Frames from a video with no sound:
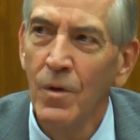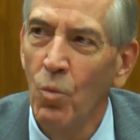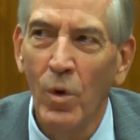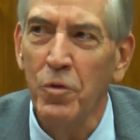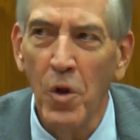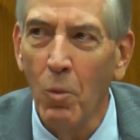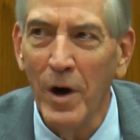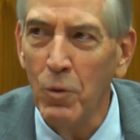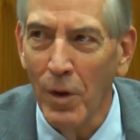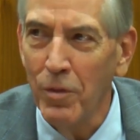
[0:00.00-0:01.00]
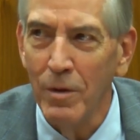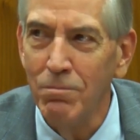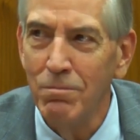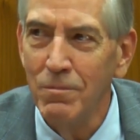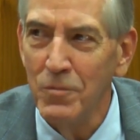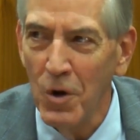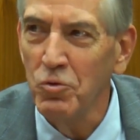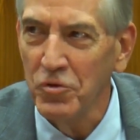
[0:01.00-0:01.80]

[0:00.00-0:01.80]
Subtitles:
with nobody with him, no